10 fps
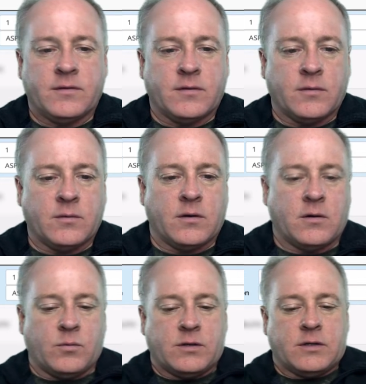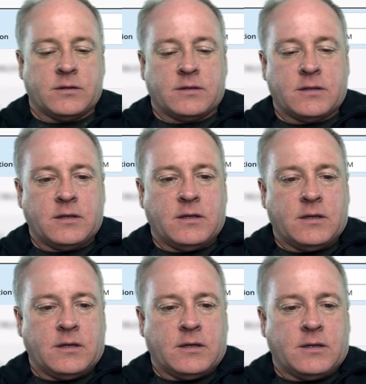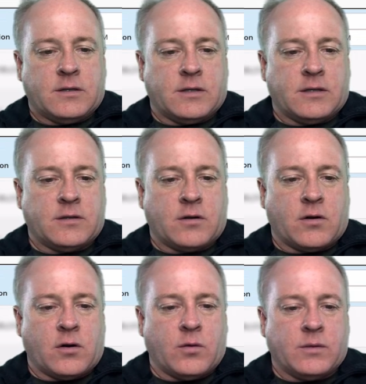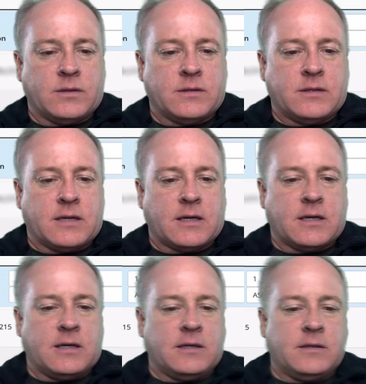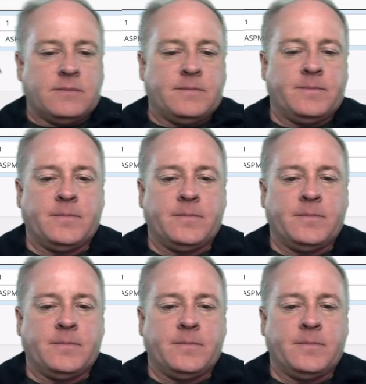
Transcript: zone there, which is jasonrowens.com.